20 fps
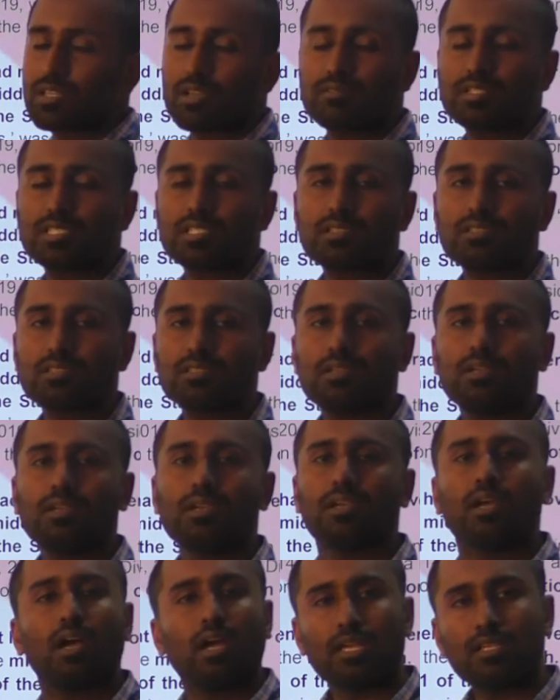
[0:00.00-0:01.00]
services,
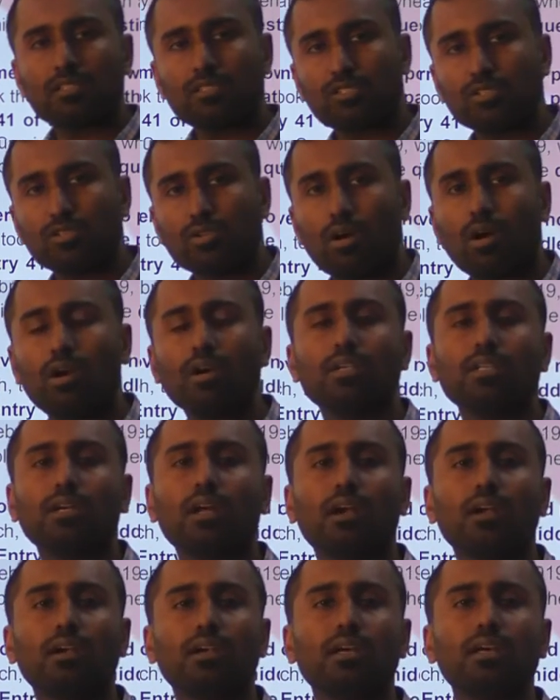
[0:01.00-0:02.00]
is not
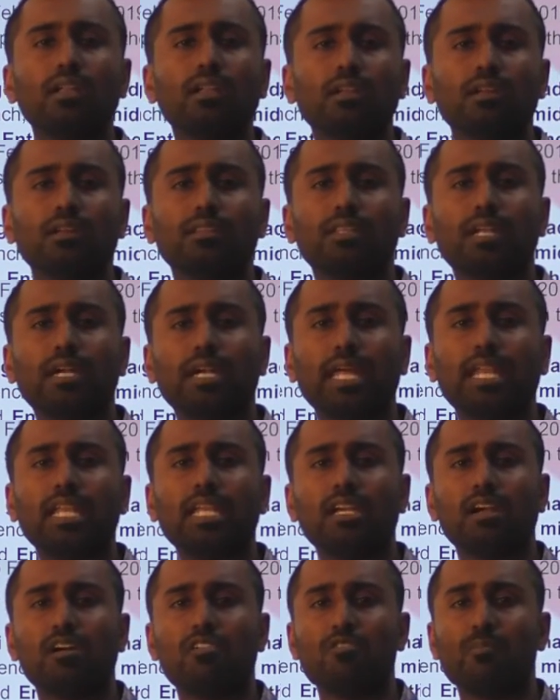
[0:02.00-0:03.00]
under the
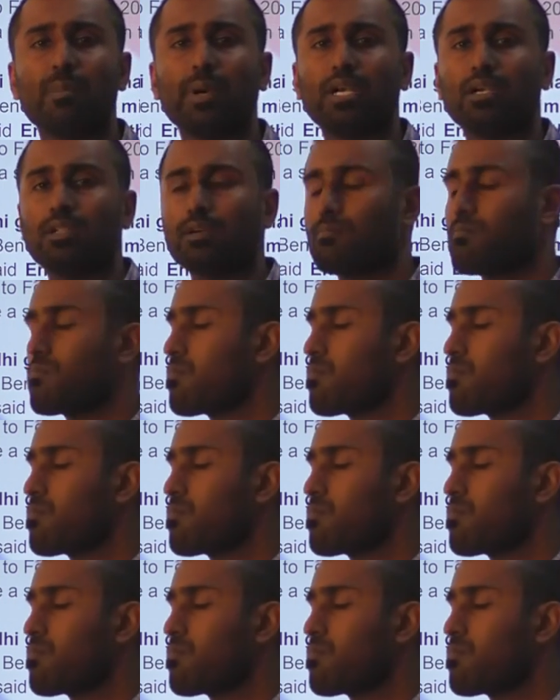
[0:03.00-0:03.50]
Delhi government.